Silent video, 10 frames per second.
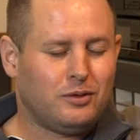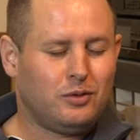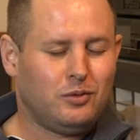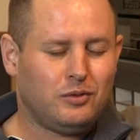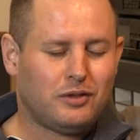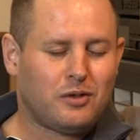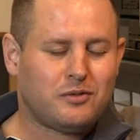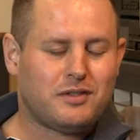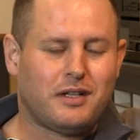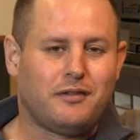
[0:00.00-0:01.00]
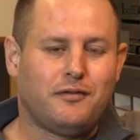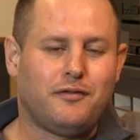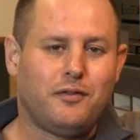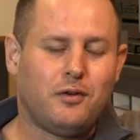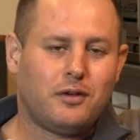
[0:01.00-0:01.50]

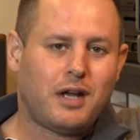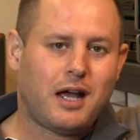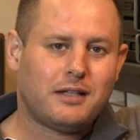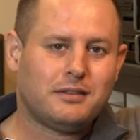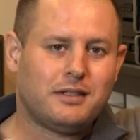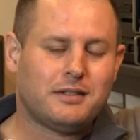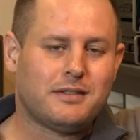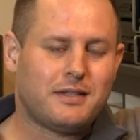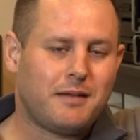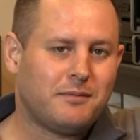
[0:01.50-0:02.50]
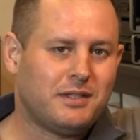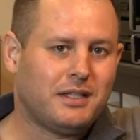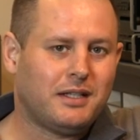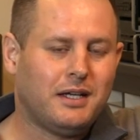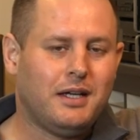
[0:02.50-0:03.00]
2,400
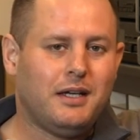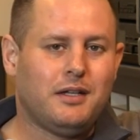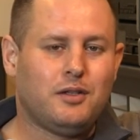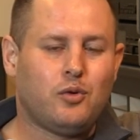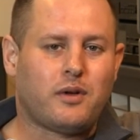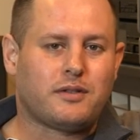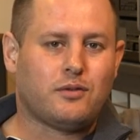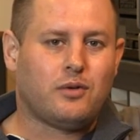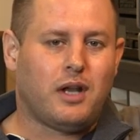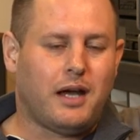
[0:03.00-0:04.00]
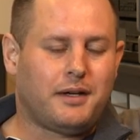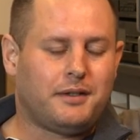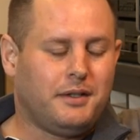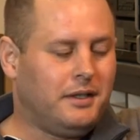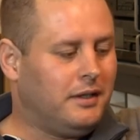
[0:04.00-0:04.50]
something US
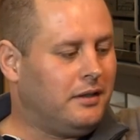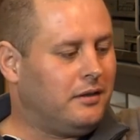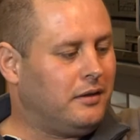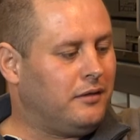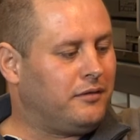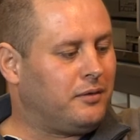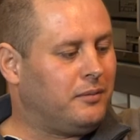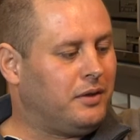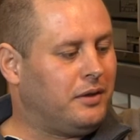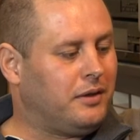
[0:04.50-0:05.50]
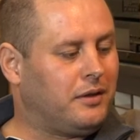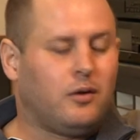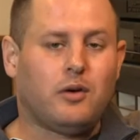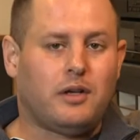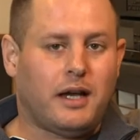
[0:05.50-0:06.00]
dollar from the
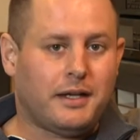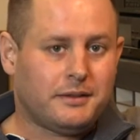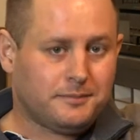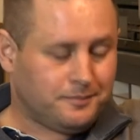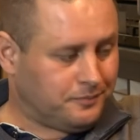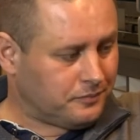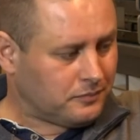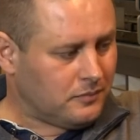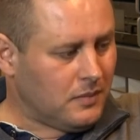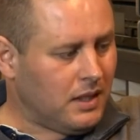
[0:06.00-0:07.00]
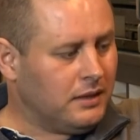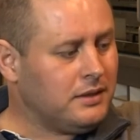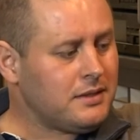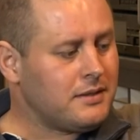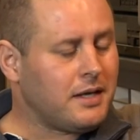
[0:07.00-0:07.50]
Gold Line.
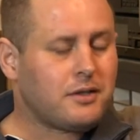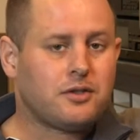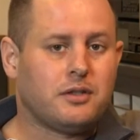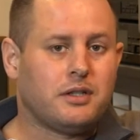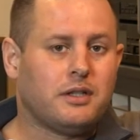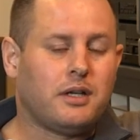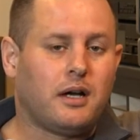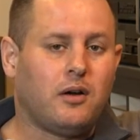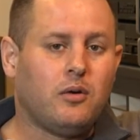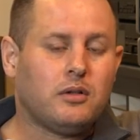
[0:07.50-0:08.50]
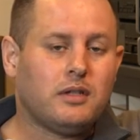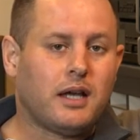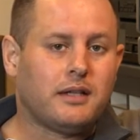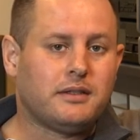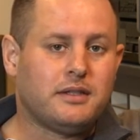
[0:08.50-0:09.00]
This is actually a Gold
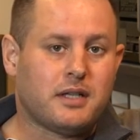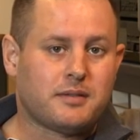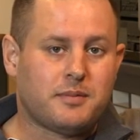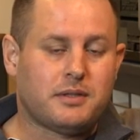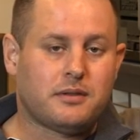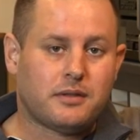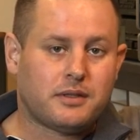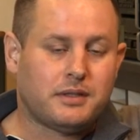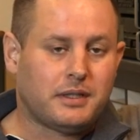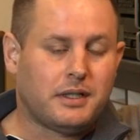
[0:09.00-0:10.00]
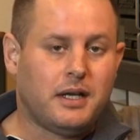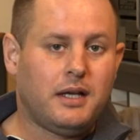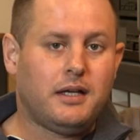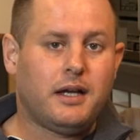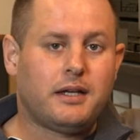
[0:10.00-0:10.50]
Line DSP30
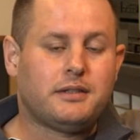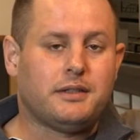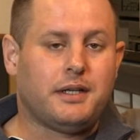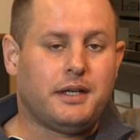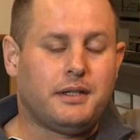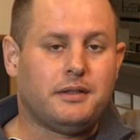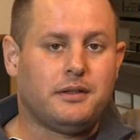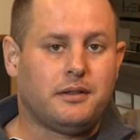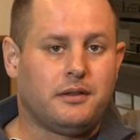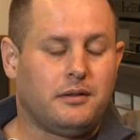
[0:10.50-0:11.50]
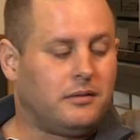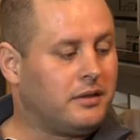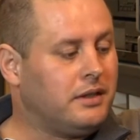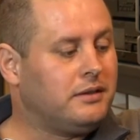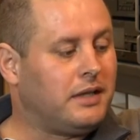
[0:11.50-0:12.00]
RTA
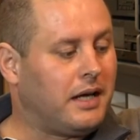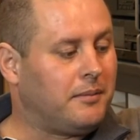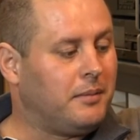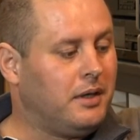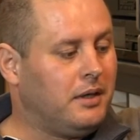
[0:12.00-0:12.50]
real-time